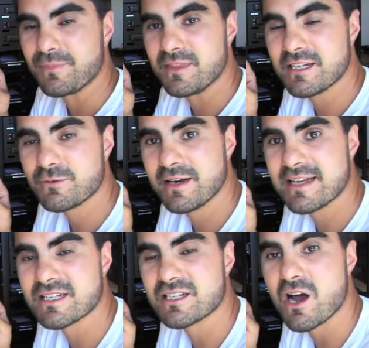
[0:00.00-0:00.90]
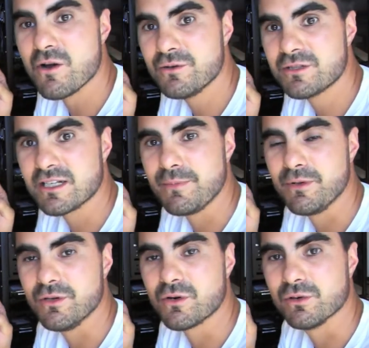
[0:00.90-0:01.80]
This one has its own
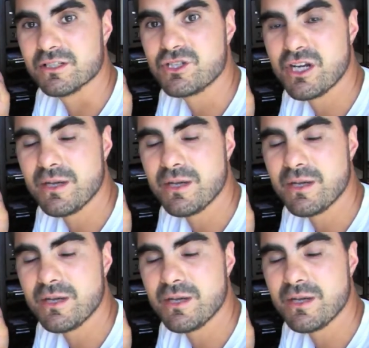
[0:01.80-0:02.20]
CPU called the